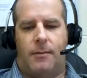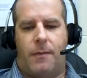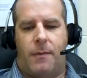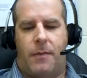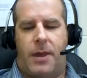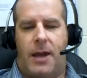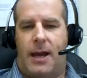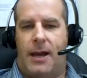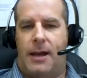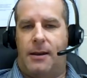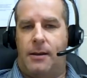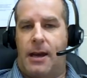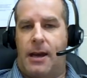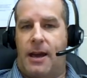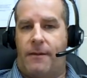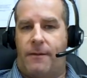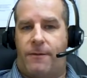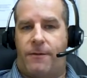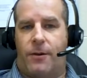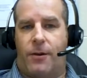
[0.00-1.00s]
Then
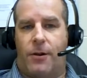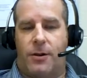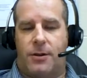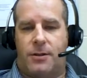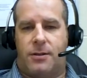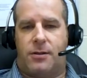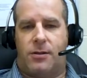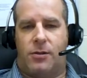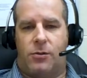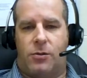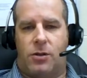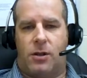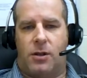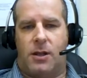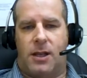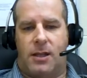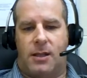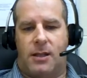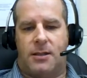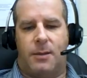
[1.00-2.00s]
at first,
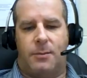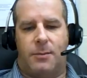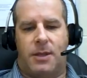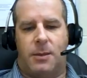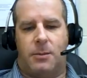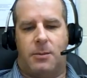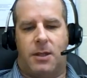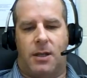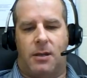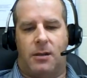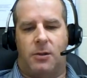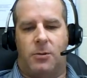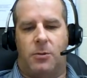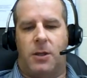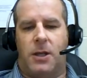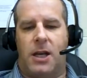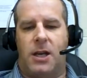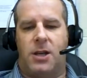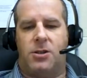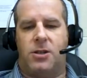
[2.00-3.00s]
usually the symptoms
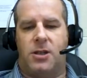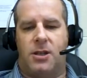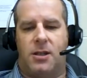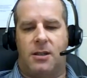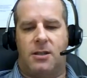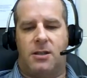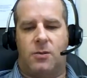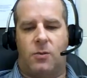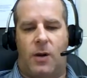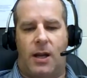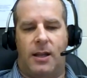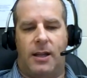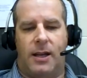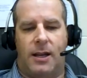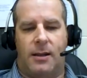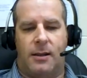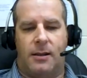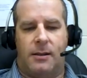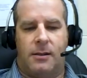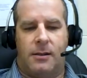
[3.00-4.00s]
include itching,
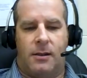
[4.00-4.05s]
swelling,